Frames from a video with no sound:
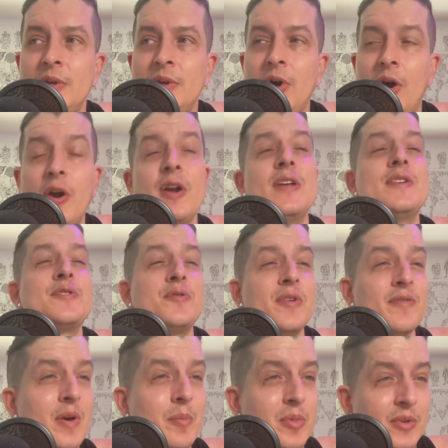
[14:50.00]
art history,
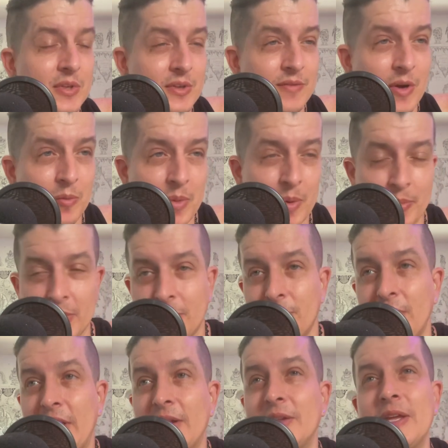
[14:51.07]
if I remember
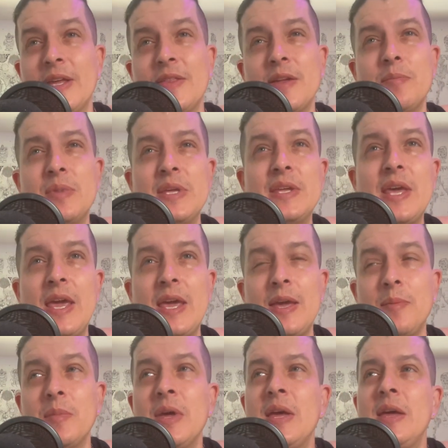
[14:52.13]
correctly, and then
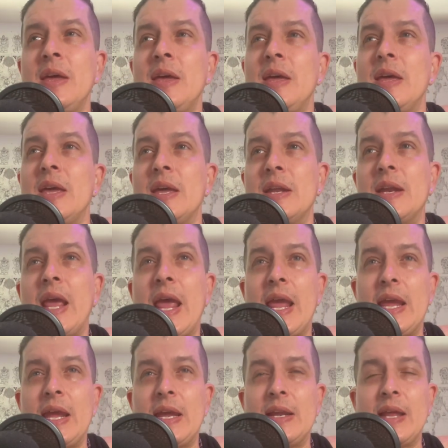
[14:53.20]
became an
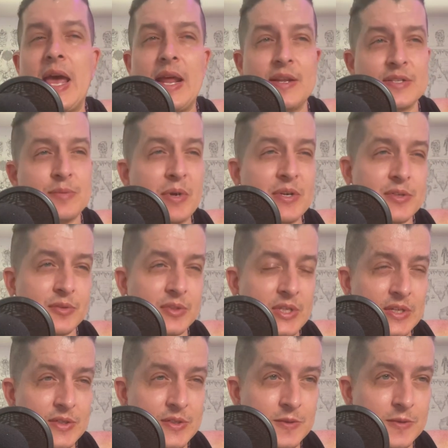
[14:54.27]
aide at a special
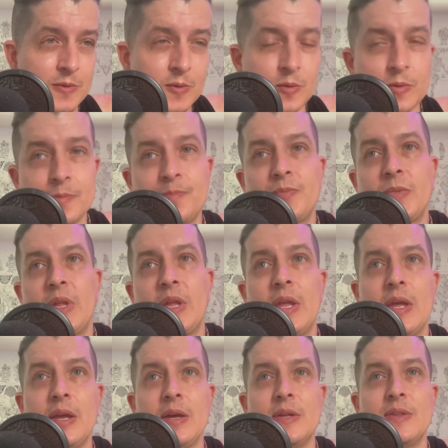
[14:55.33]
needs school.
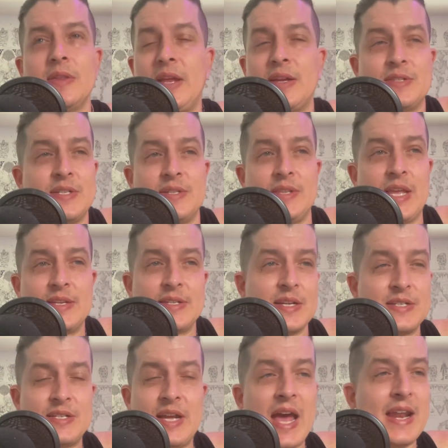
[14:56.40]
And they
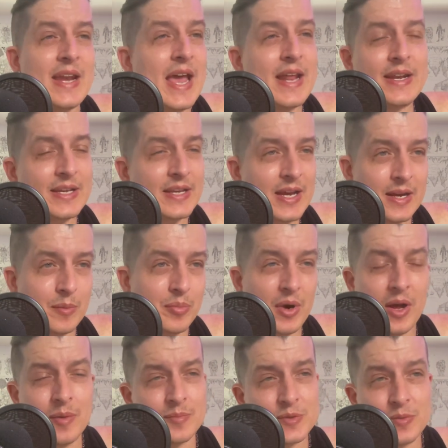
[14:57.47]
said she hadn't had any kind of
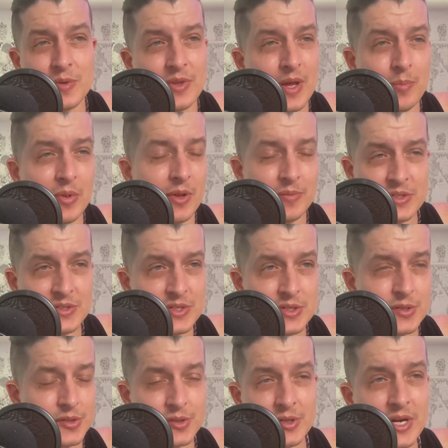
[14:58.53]
problems with epileptic
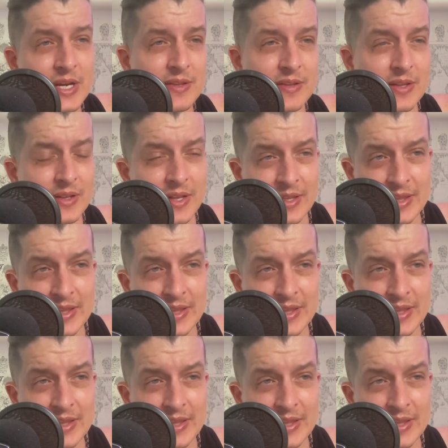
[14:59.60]
seizures or anything like